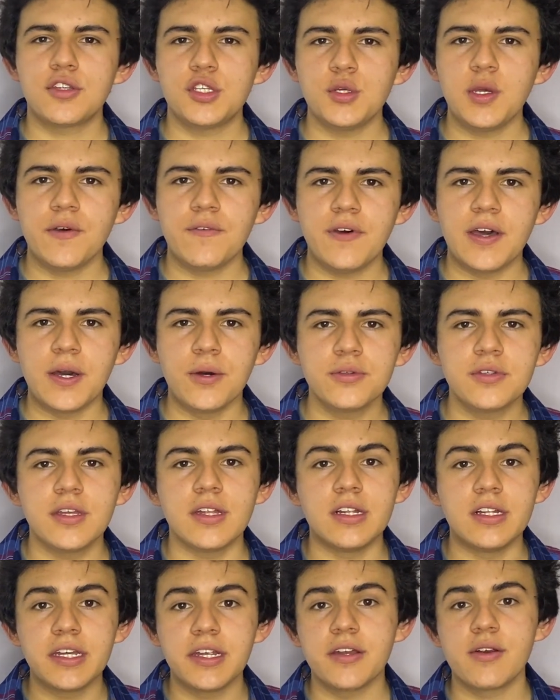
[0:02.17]
to you about
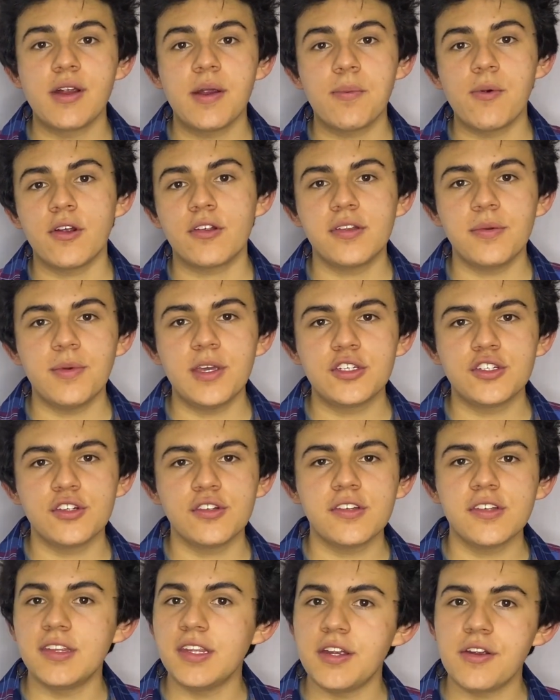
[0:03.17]
linear
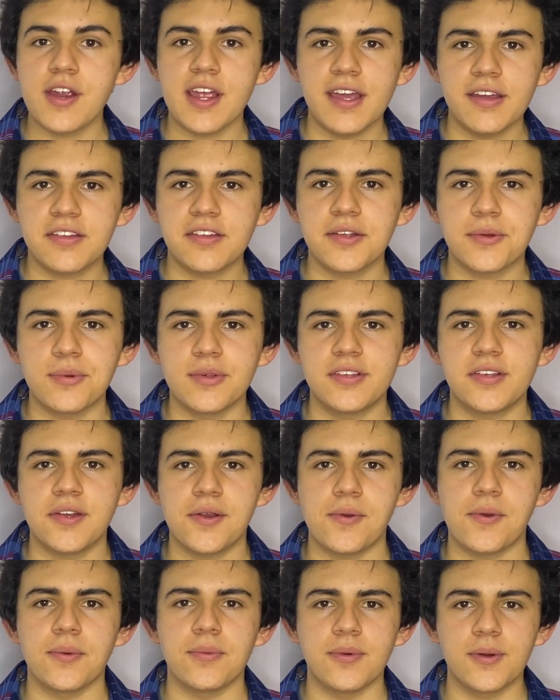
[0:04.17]
approximations near x equals
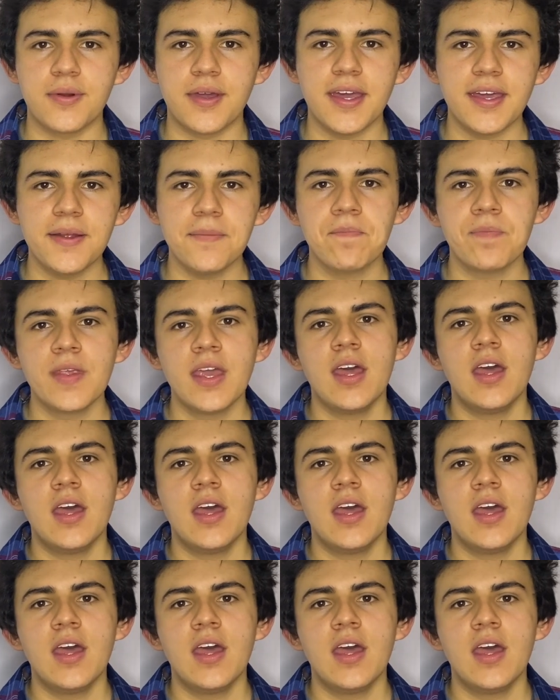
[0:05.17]
0, okay?